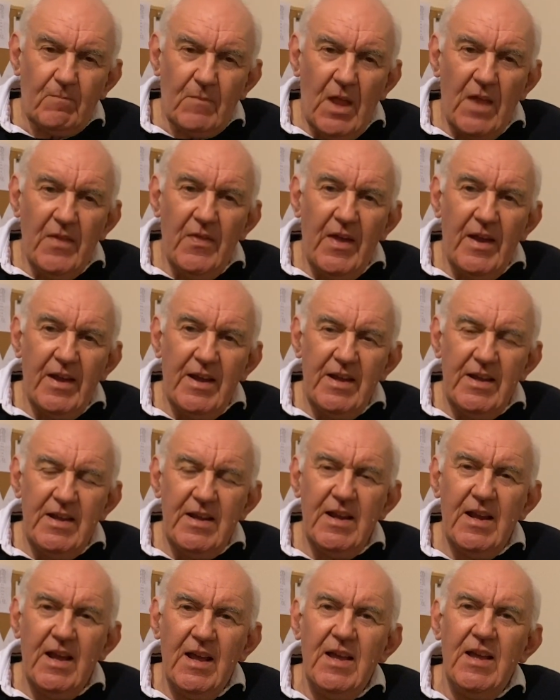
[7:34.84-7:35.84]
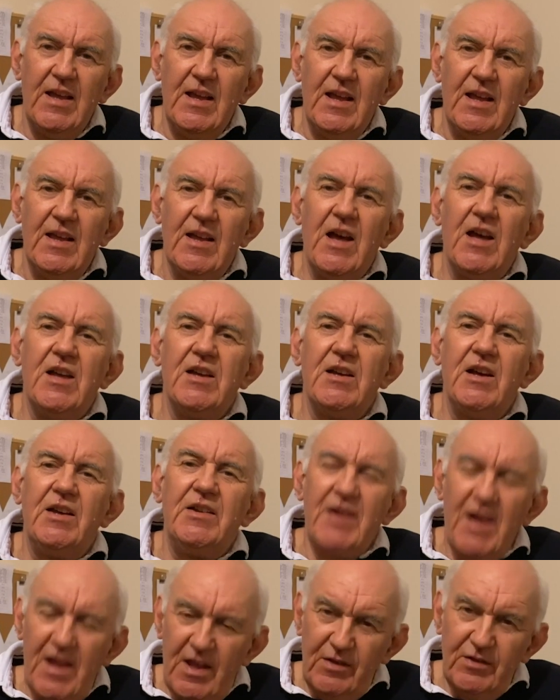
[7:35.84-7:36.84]
they
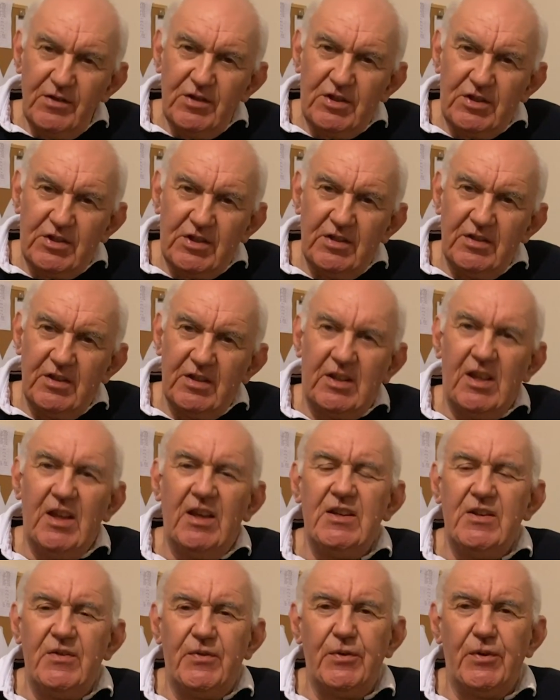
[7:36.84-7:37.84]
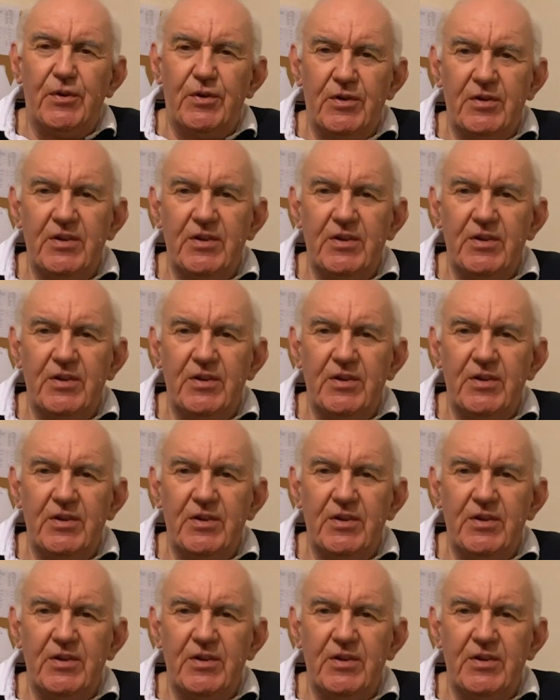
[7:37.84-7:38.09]
announced the K4,